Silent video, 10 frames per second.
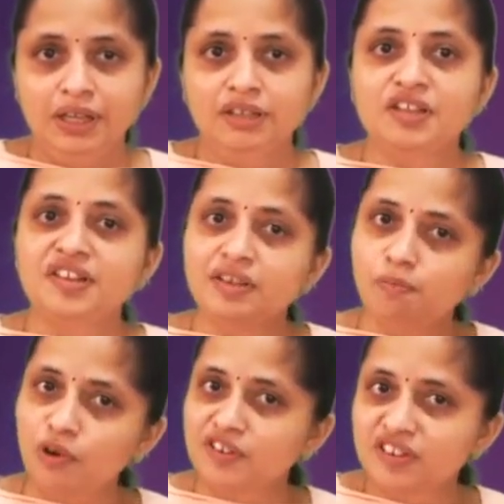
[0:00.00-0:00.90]
This is
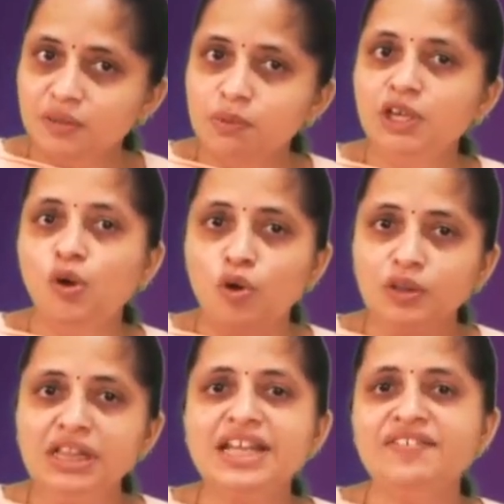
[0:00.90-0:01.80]
possible
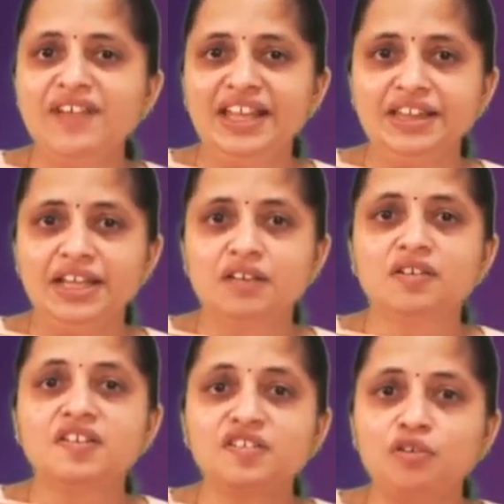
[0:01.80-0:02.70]
only when there is
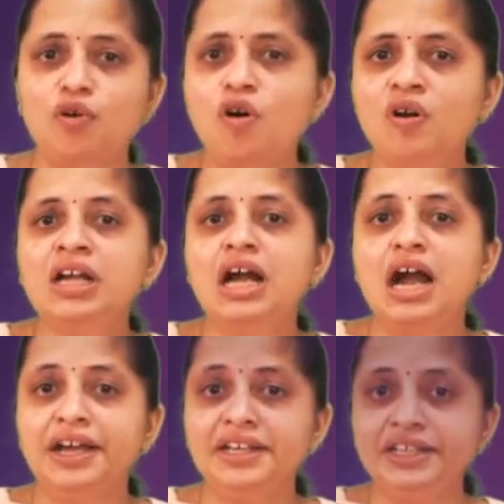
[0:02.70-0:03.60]
a strong
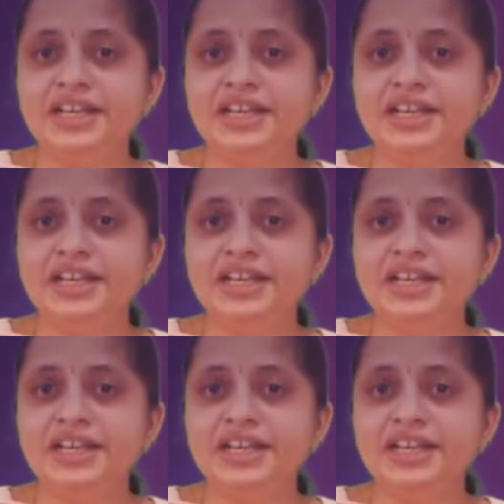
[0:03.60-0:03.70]
IT